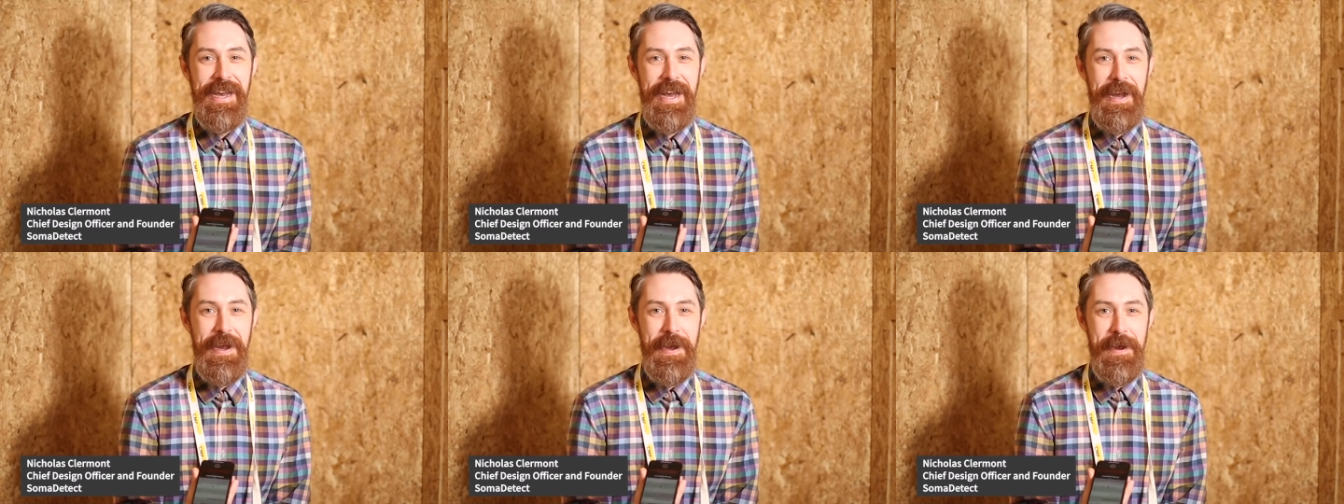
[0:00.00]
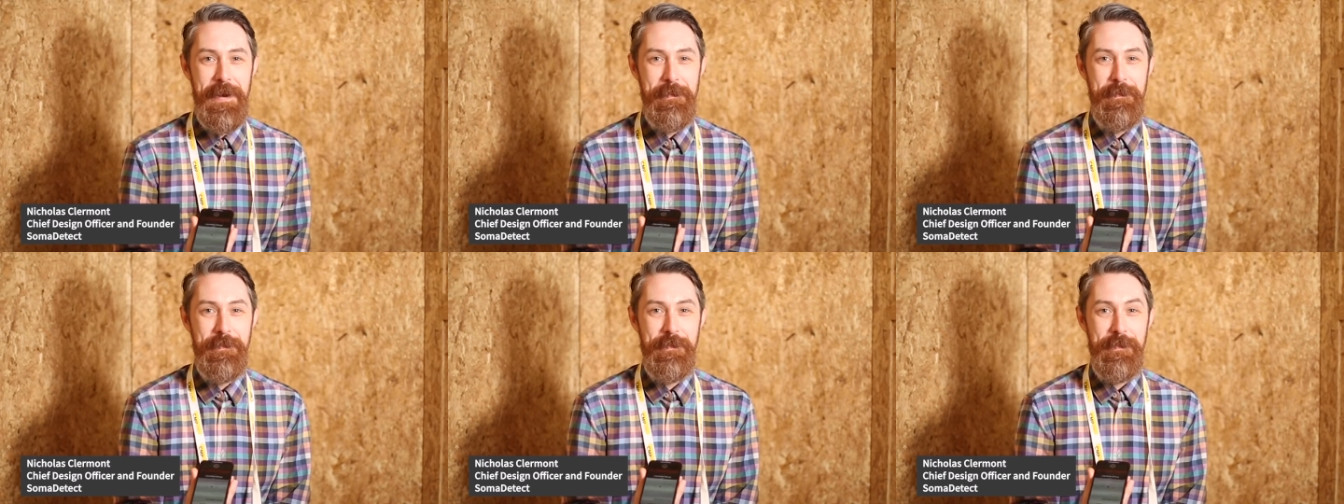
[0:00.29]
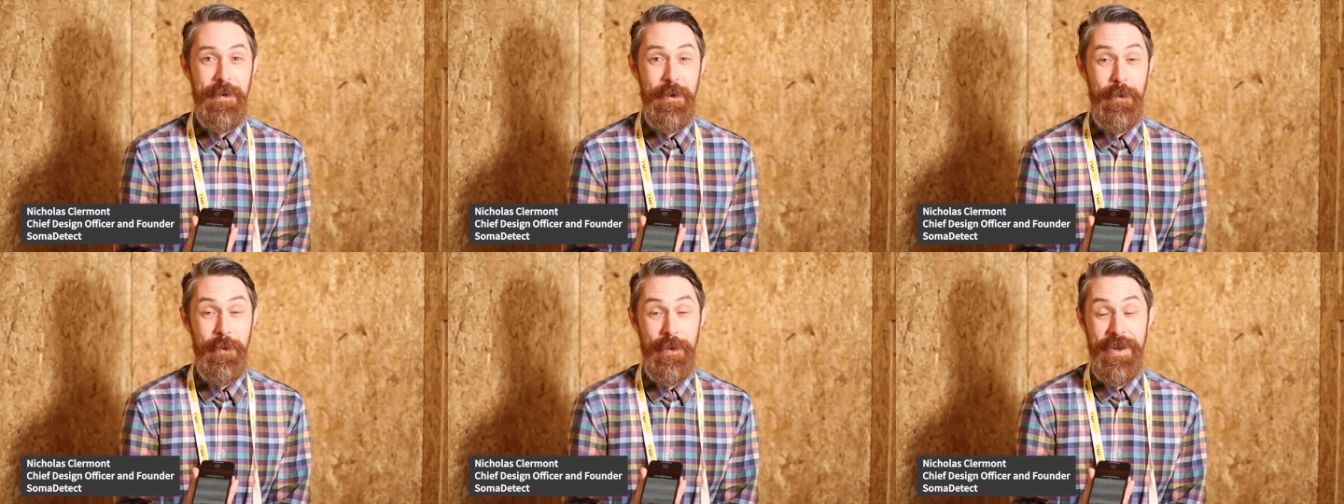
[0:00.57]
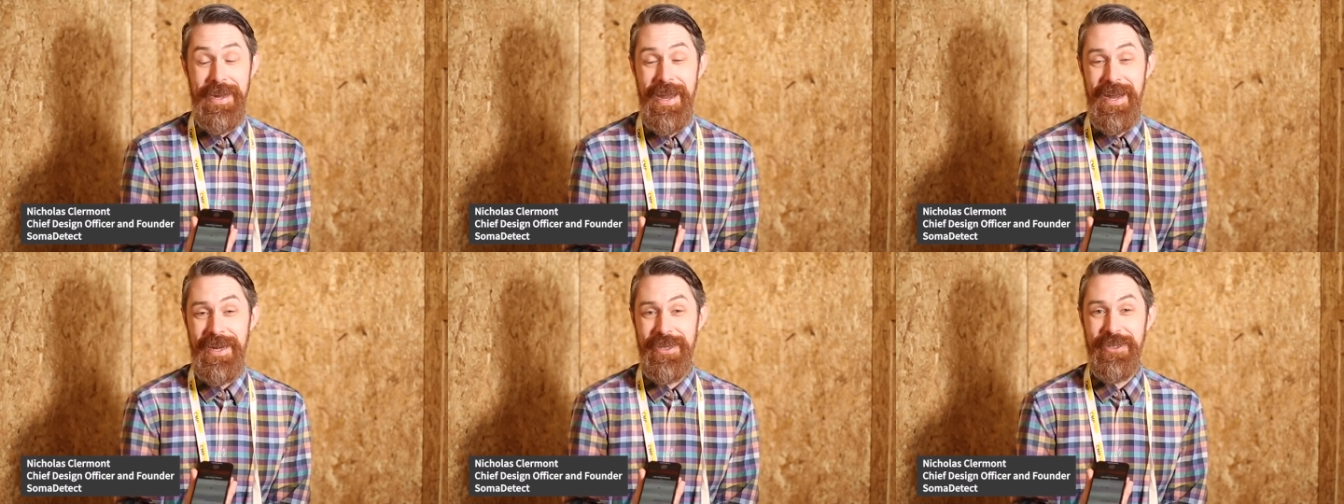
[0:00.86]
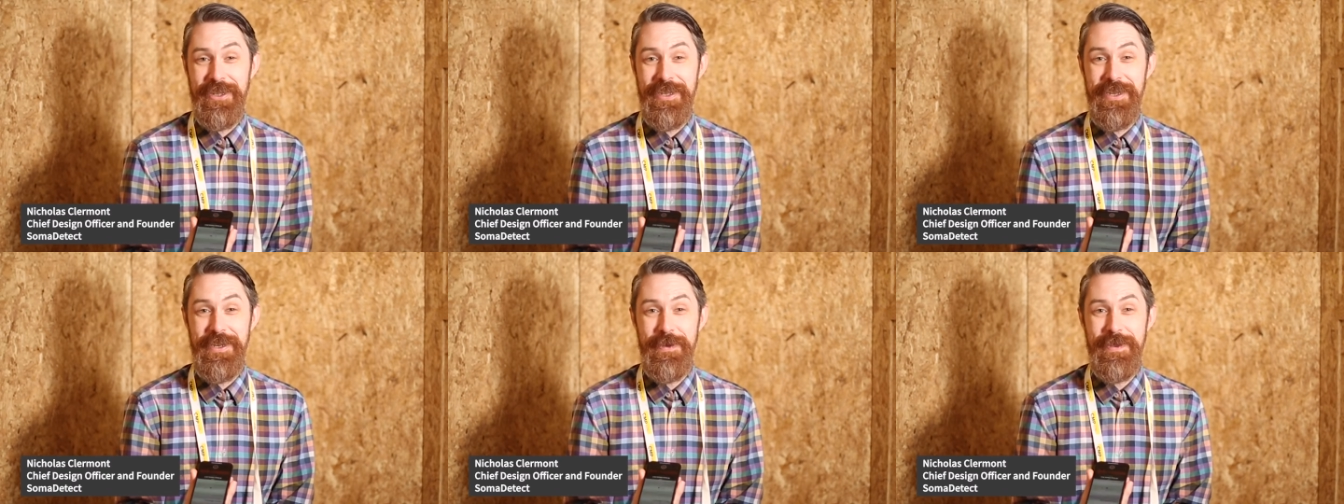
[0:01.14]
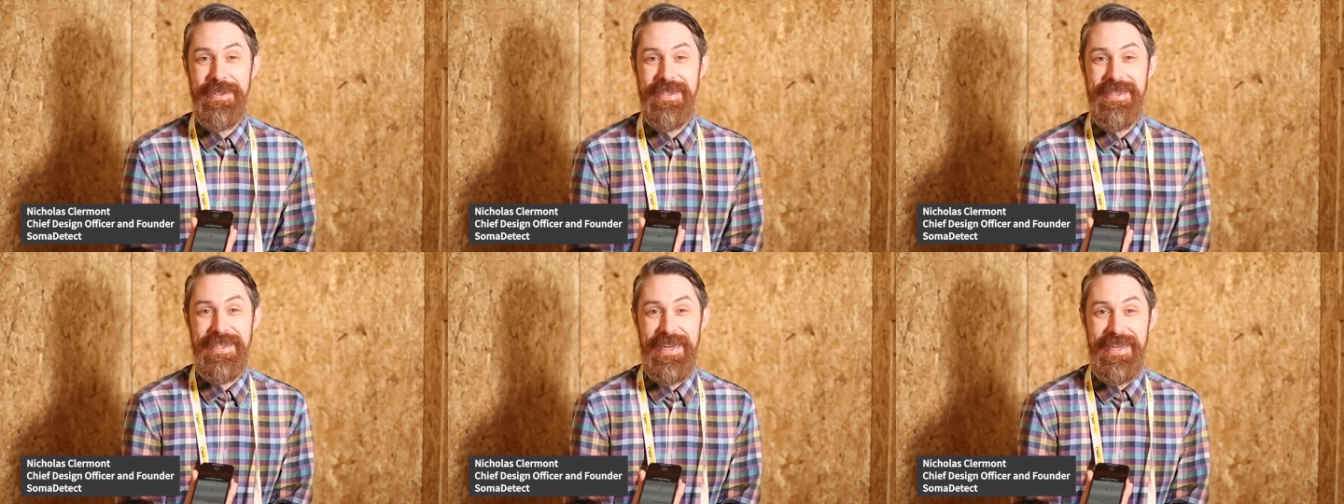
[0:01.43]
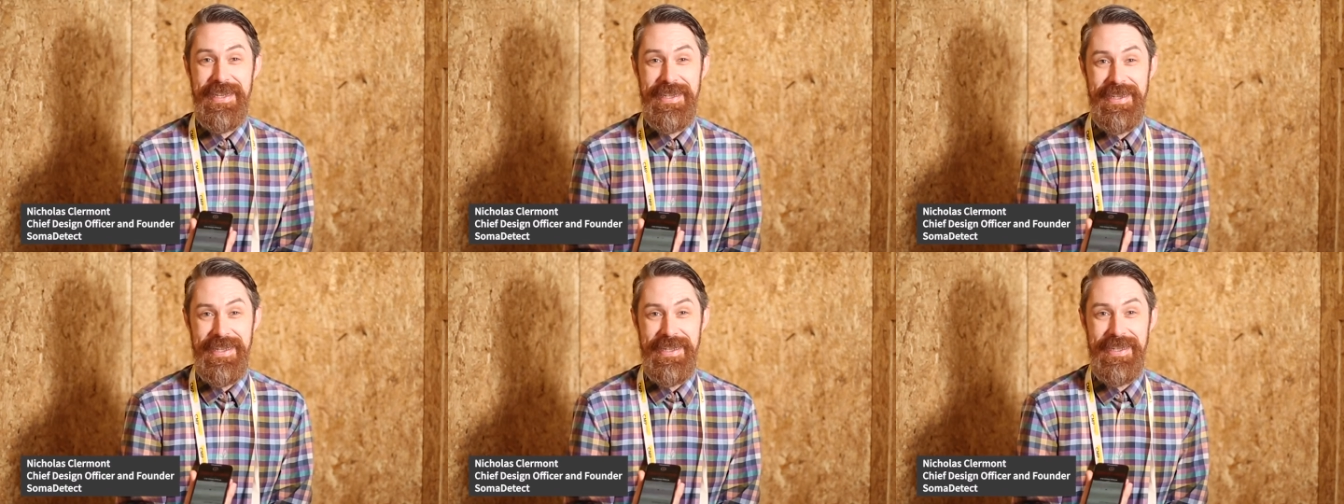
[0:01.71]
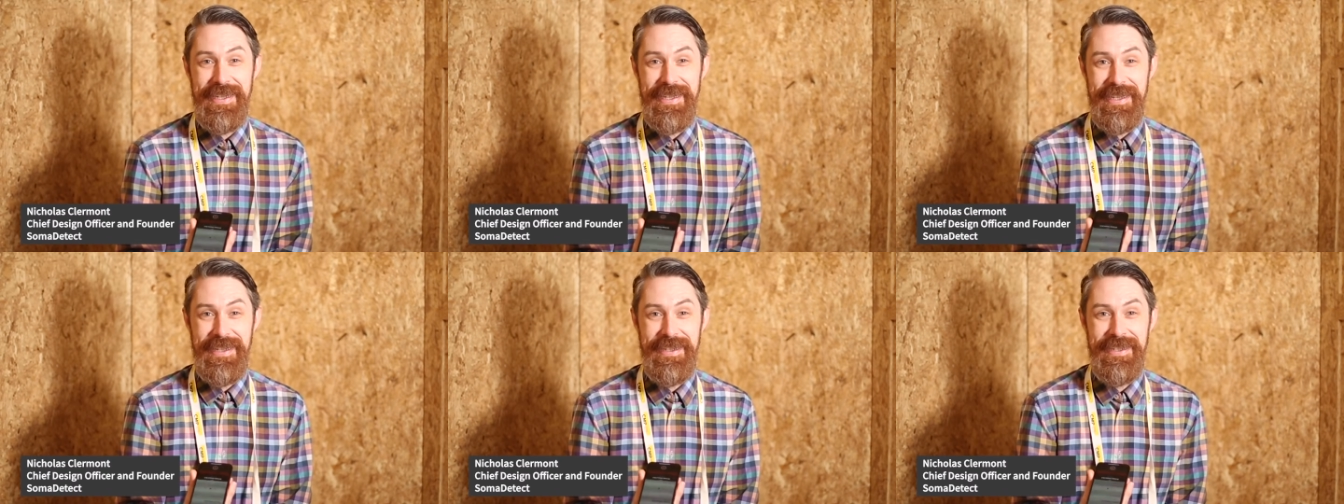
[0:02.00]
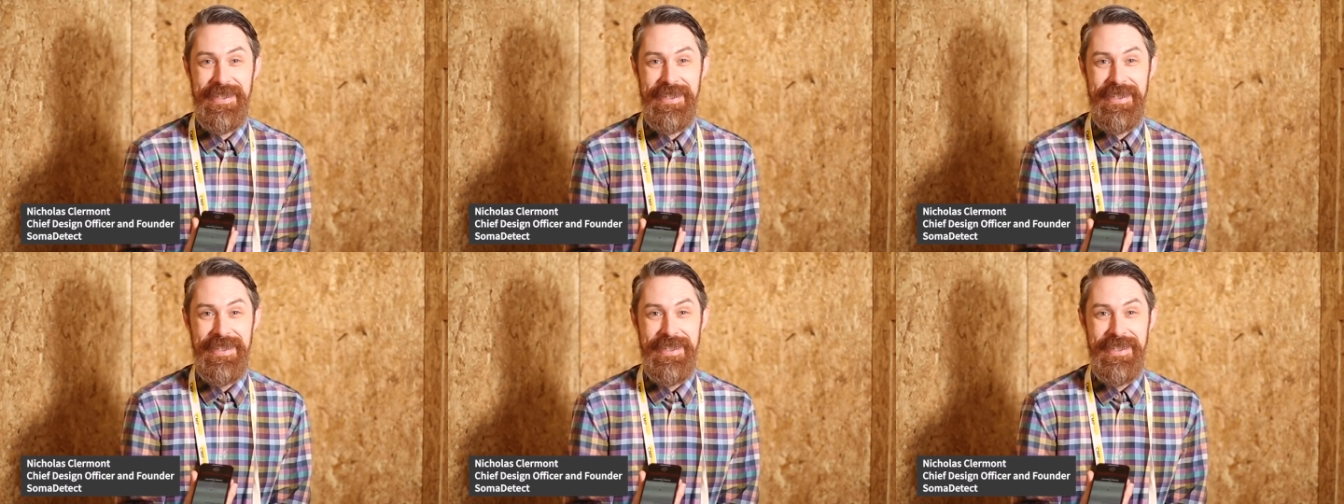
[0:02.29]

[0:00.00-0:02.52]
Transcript: Um, we actually use design thinking